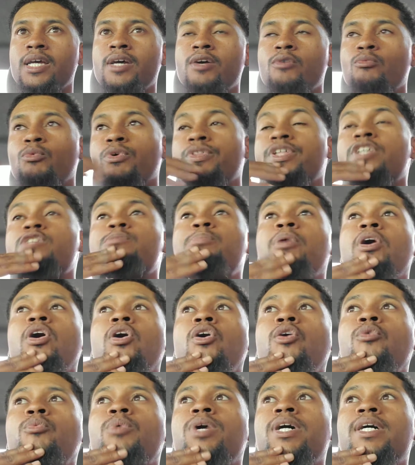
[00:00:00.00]
Well, this
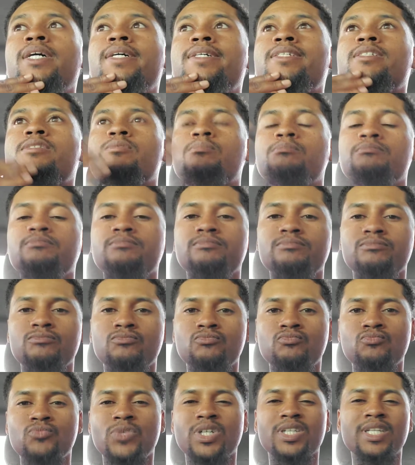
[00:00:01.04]
poll was,
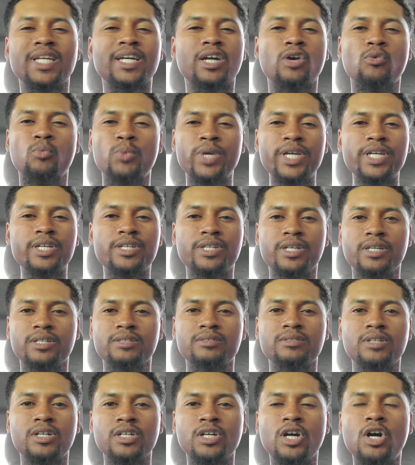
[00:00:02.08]
what, like a week
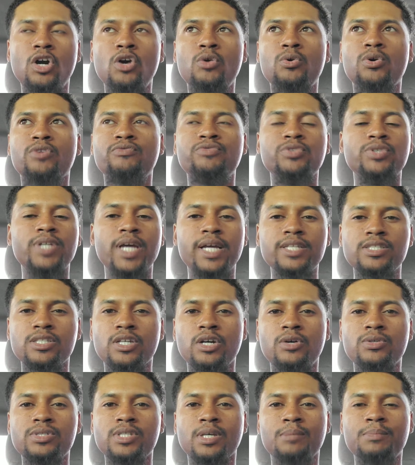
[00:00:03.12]
ago or a few days ago
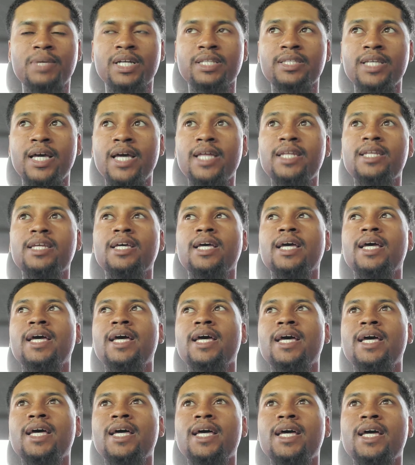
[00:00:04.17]
or something like that?
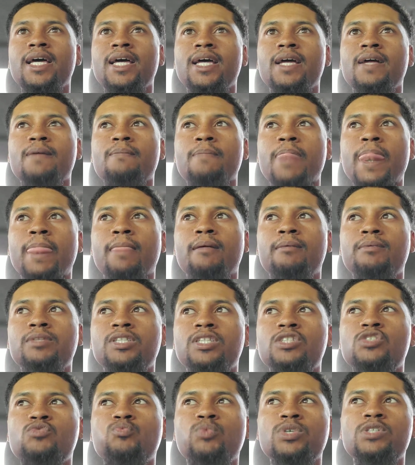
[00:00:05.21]

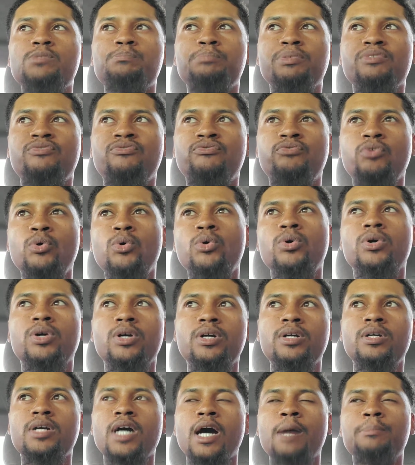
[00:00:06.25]
This was
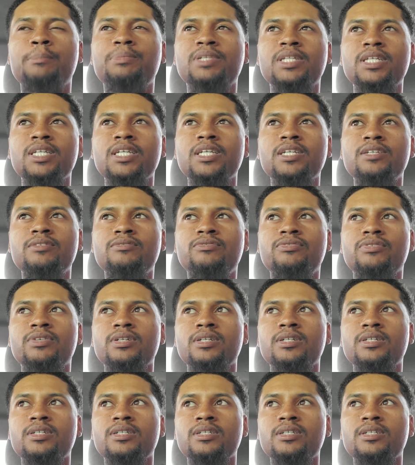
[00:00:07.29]
before, I believe,
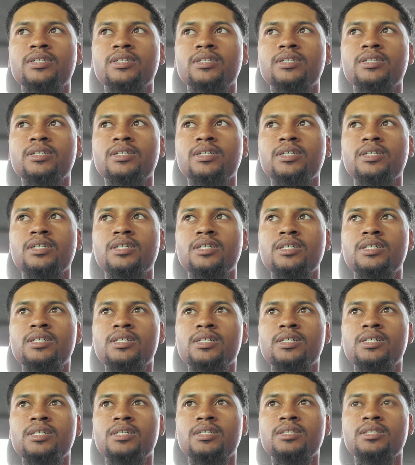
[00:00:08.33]

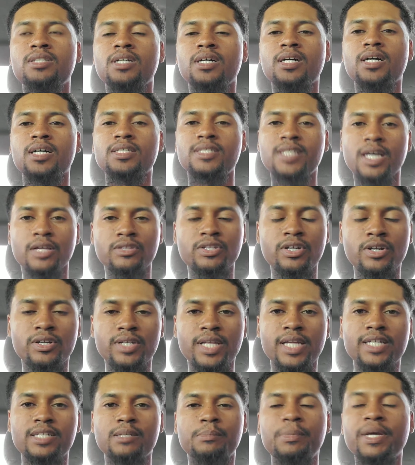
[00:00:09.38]
the South
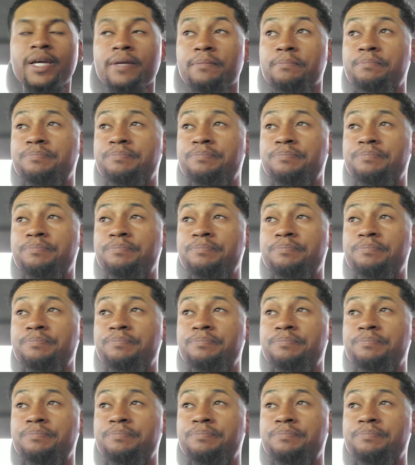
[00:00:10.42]
Carolina debate.